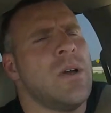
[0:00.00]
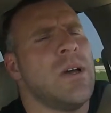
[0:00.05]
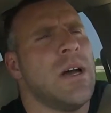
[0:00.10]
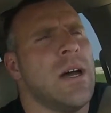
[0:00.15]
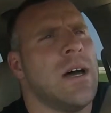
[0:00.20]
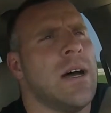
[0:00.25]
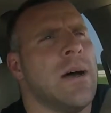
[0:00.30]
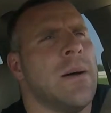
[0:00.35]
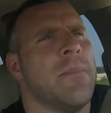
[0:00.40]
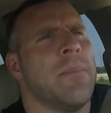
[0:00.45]

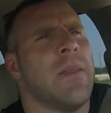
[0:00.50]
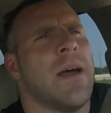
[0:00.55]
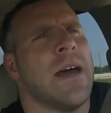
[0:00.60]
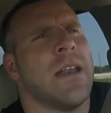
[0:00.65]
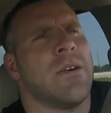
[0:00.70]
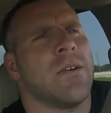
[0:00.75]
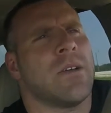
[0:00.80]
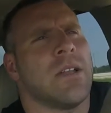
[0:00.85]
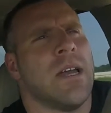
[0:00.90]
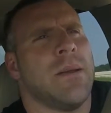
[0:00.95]
I
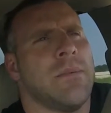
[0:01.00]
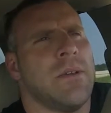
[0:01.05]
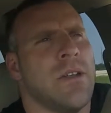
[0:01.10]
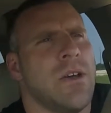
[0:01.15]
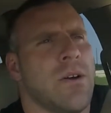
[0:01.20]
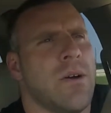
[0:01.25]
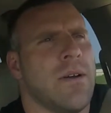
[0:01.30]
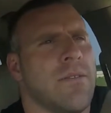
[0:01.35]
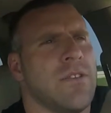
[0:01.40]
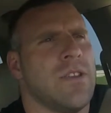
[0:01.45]
don't claim to
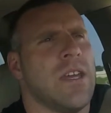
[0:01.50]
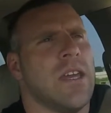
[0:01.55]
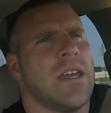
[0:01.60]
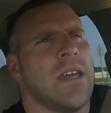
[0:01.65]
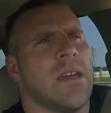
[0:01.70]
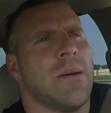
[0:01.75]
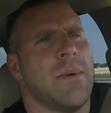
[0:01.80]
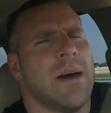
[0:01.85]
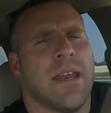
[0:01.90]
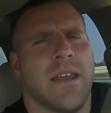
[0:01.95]
know
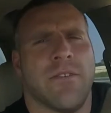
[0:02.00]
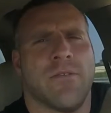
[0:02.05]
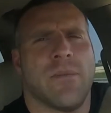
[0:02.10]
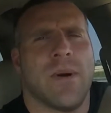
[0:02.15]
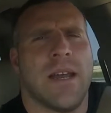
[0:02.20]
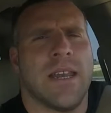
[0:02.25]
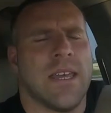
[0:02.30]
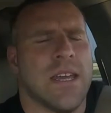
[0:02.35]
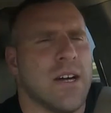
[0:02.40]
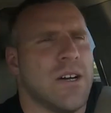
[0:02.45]
everything about
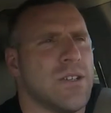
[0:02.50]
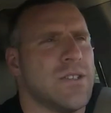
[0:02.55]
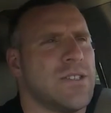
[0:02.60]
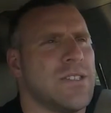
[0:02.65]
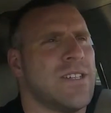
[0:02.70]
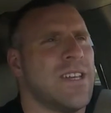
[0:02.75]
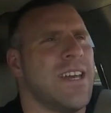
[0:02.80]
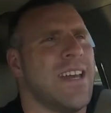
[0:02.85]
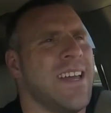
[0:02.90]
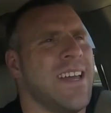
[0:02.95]
everybody
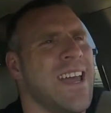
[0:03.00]
else.